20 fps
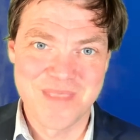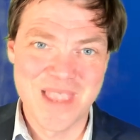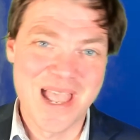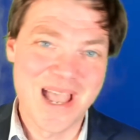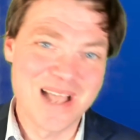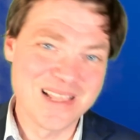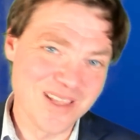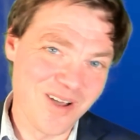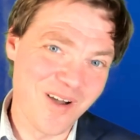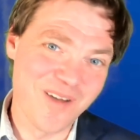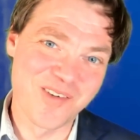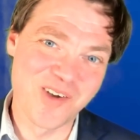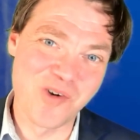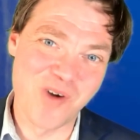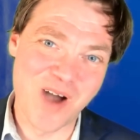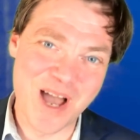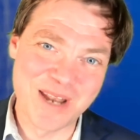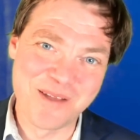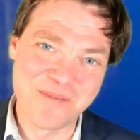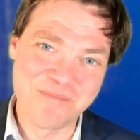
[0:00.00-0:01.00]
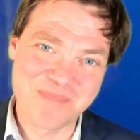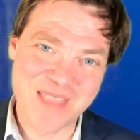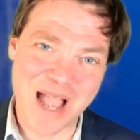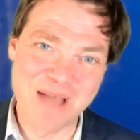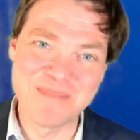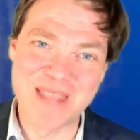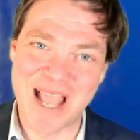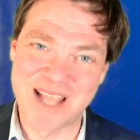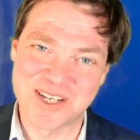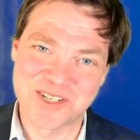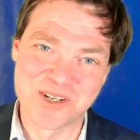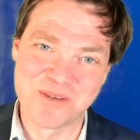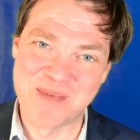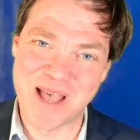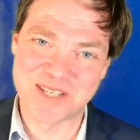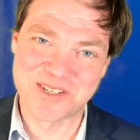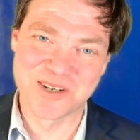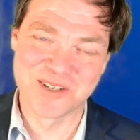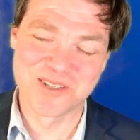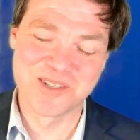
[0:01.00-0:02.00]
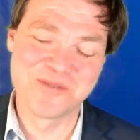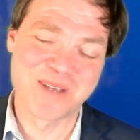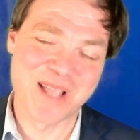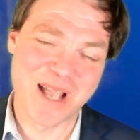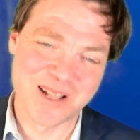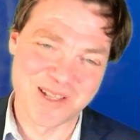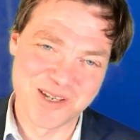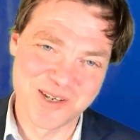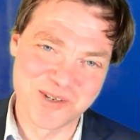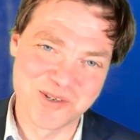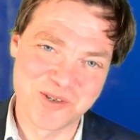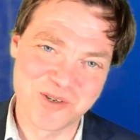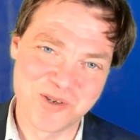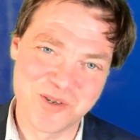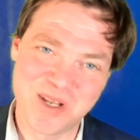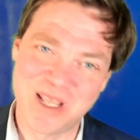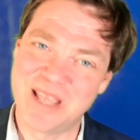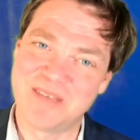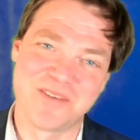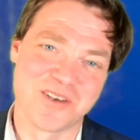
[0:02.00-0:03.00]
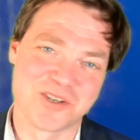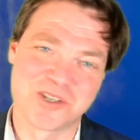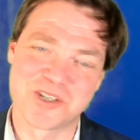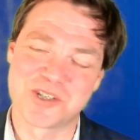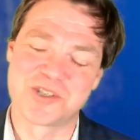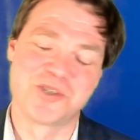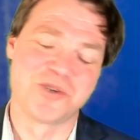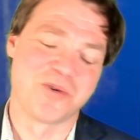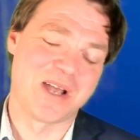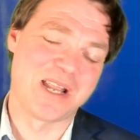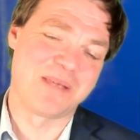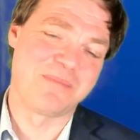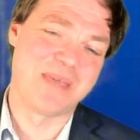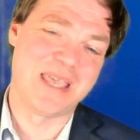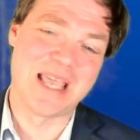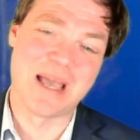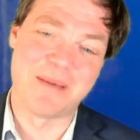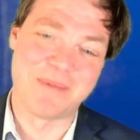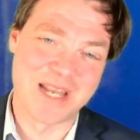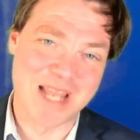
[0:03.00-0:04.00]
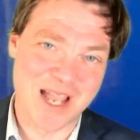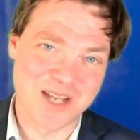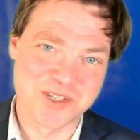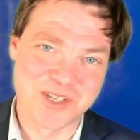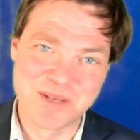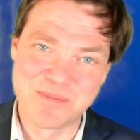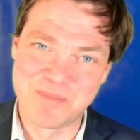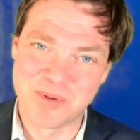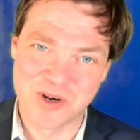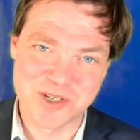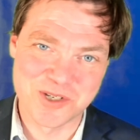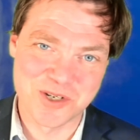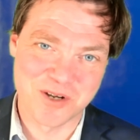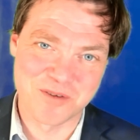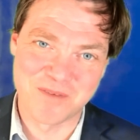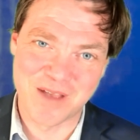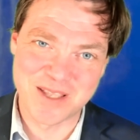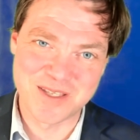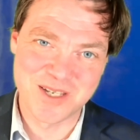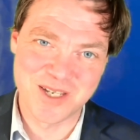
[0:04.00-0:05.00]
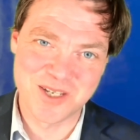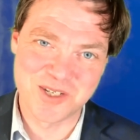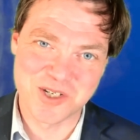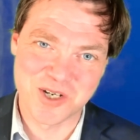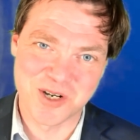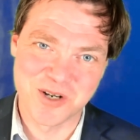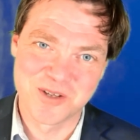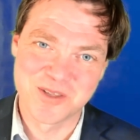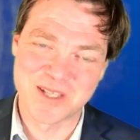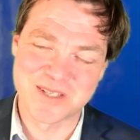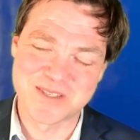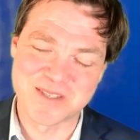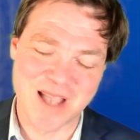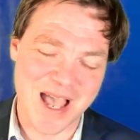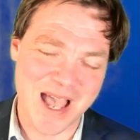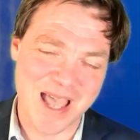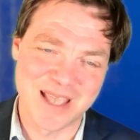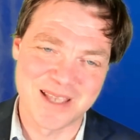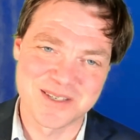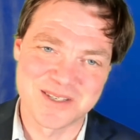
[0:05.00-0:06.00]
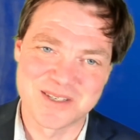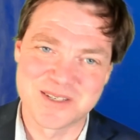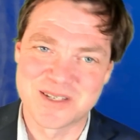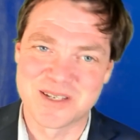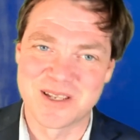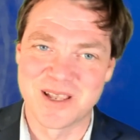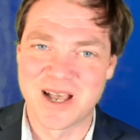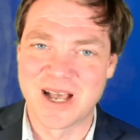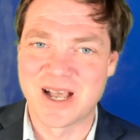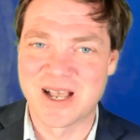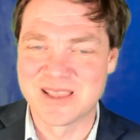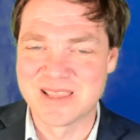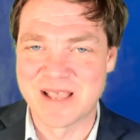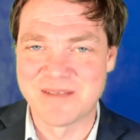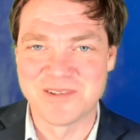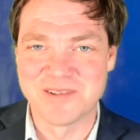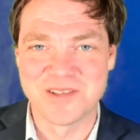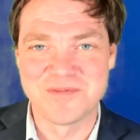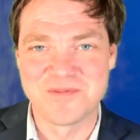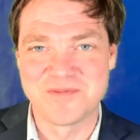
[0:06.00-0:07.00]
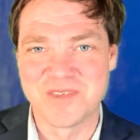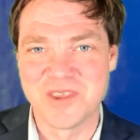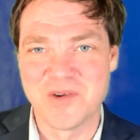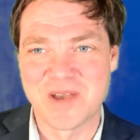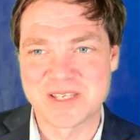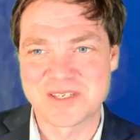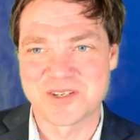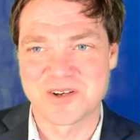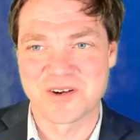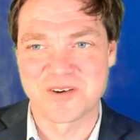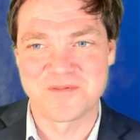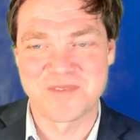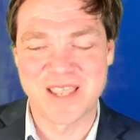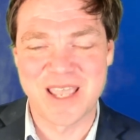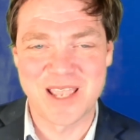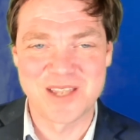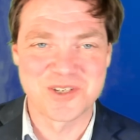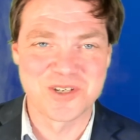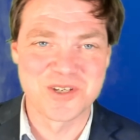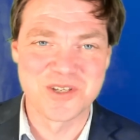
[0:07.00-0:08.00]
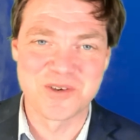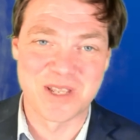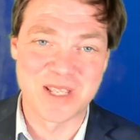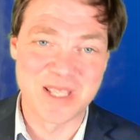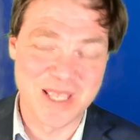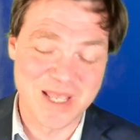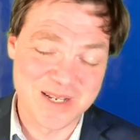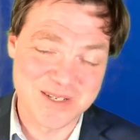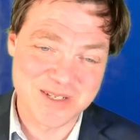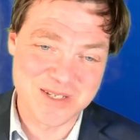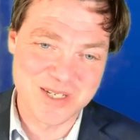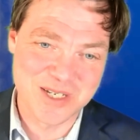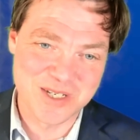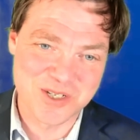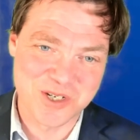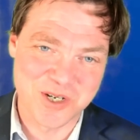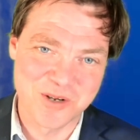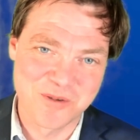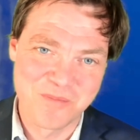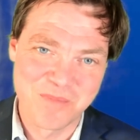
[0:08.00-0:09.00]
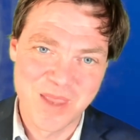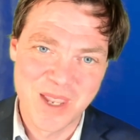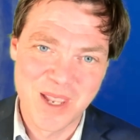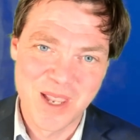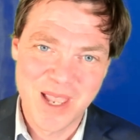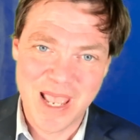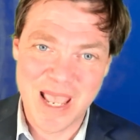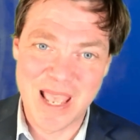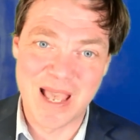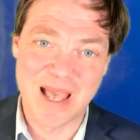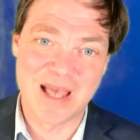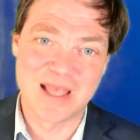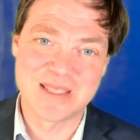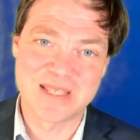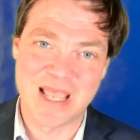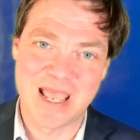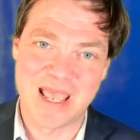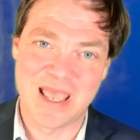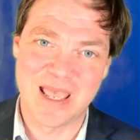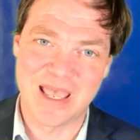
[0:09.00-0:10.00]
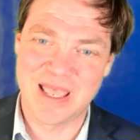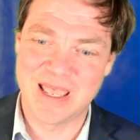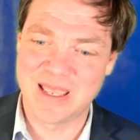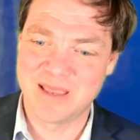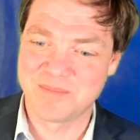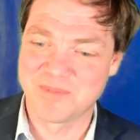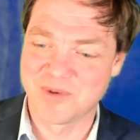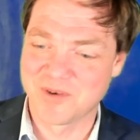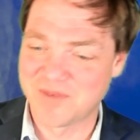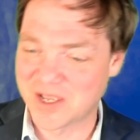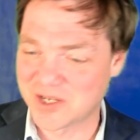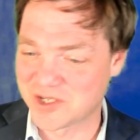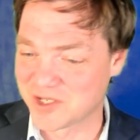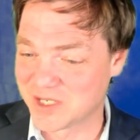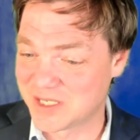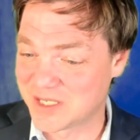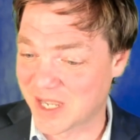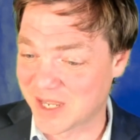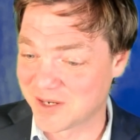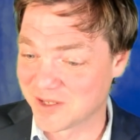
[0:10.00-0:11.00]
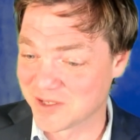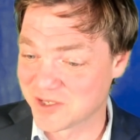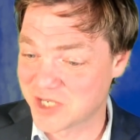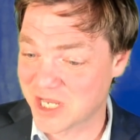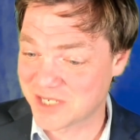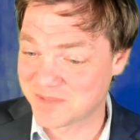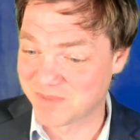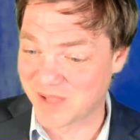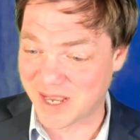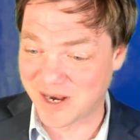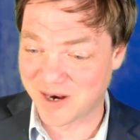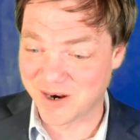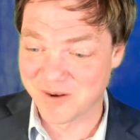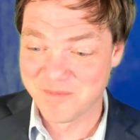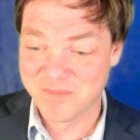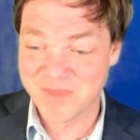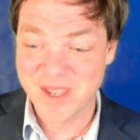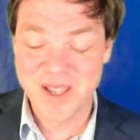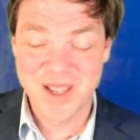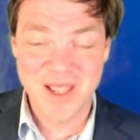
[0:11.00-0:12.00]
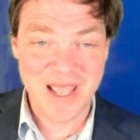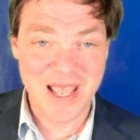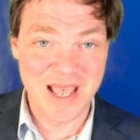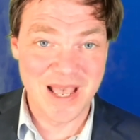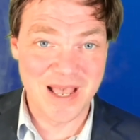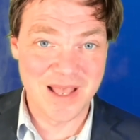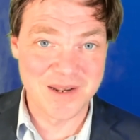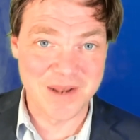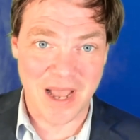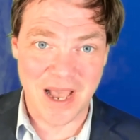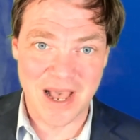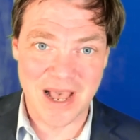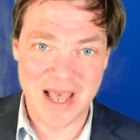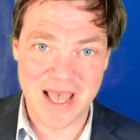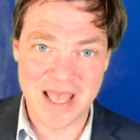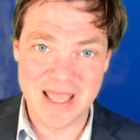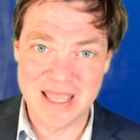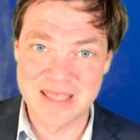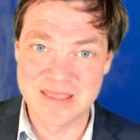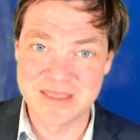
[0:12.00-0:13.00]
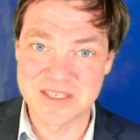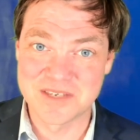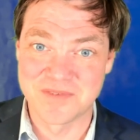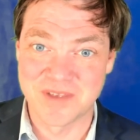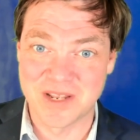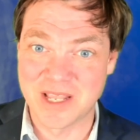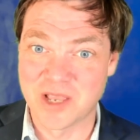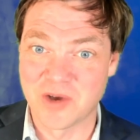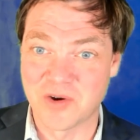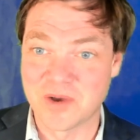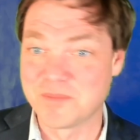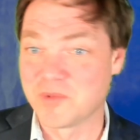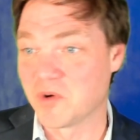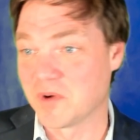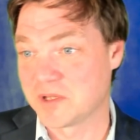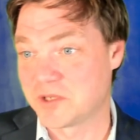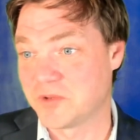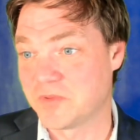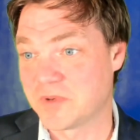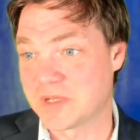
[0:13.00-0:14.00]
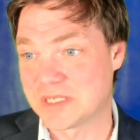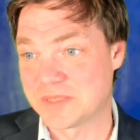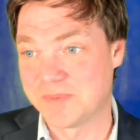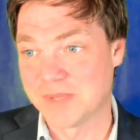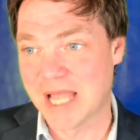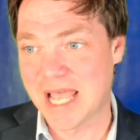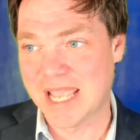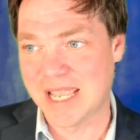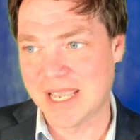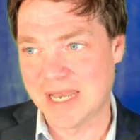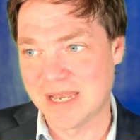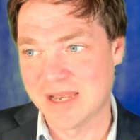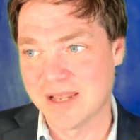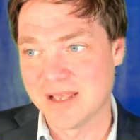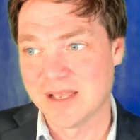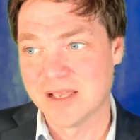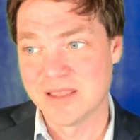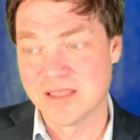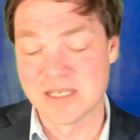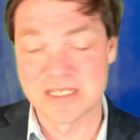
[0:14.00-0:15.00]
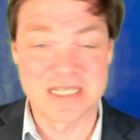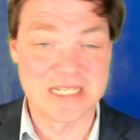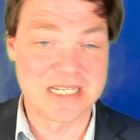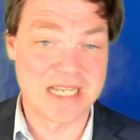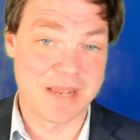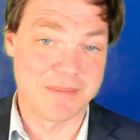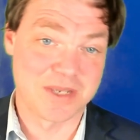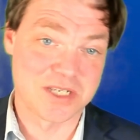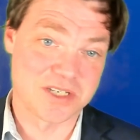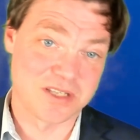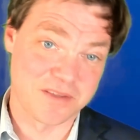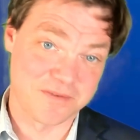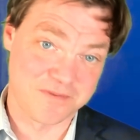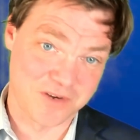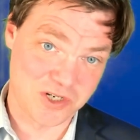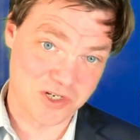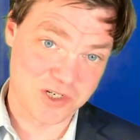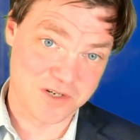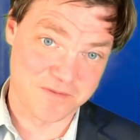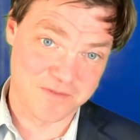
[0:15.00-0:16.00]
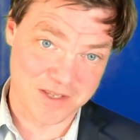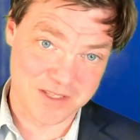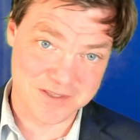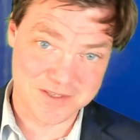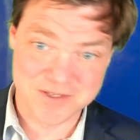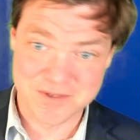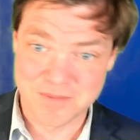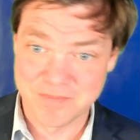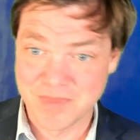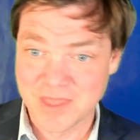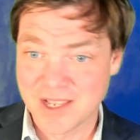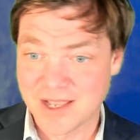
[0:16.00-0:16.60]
Hello, everyone. I'm National Master Luke Calhoun. If you're just joining me, I'm a nationally board certified teacher. That's the highest level of U.S. certification you can get as a teacher, and a professionally titled chess player. And I, in this video, am going to explain the dynamics of the French defense.